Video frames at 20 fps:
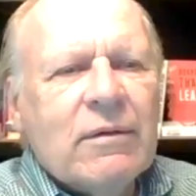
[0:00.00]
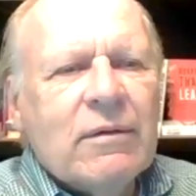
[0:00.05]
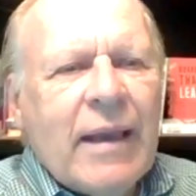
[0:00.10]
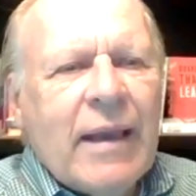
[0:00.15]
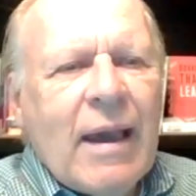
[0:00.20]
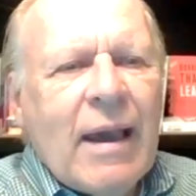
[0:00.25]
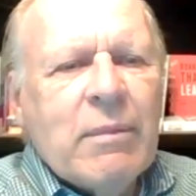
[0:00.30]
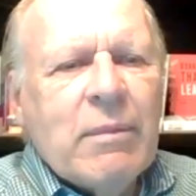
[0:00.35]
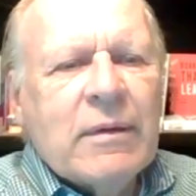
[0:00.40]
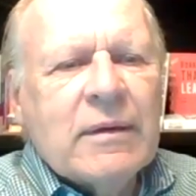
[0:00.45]
the
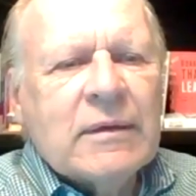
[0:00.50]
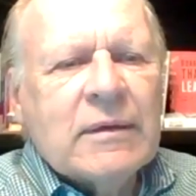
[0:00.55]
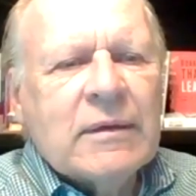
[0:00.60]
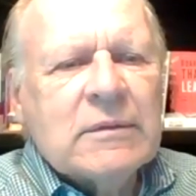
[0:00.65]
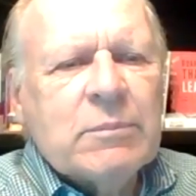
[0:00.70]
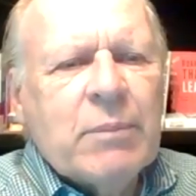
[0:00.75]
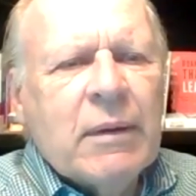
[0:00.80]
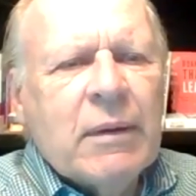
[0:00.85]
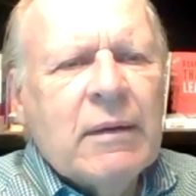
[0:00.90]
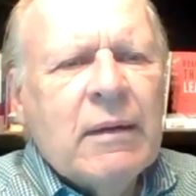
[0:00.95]
abacus,
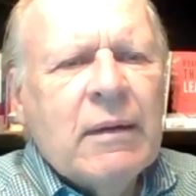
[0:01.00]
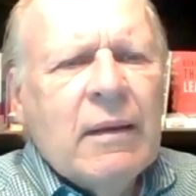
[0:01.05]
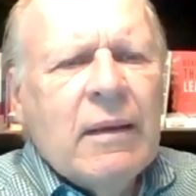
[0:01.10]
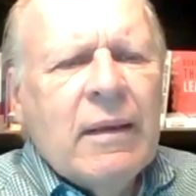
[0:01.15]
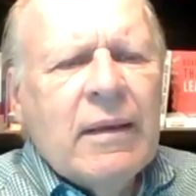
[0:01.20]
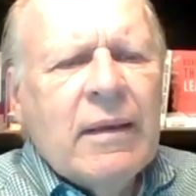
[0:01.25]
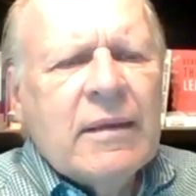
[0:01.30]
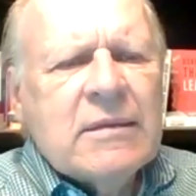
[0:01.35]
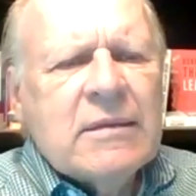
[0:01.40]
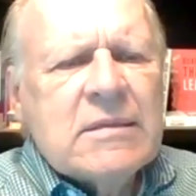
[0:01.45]
but
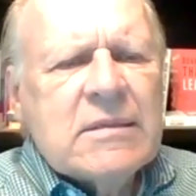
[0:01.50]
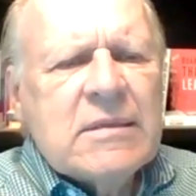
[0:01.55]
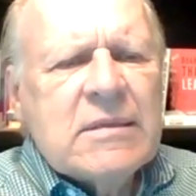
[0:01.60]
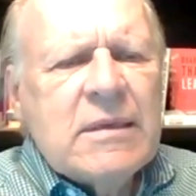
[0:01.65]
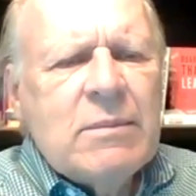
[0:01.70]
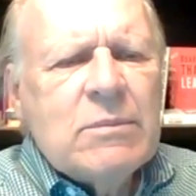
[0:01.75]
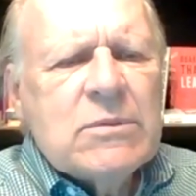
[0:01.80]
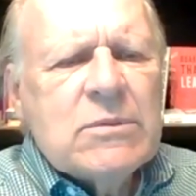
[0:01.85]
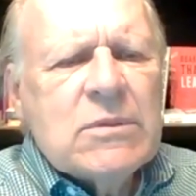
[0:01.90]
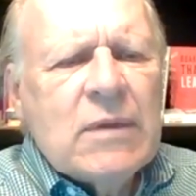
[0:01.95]
it
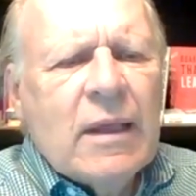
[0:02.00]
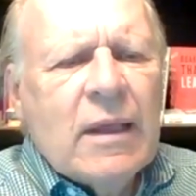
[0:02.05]
seems mm-hmm.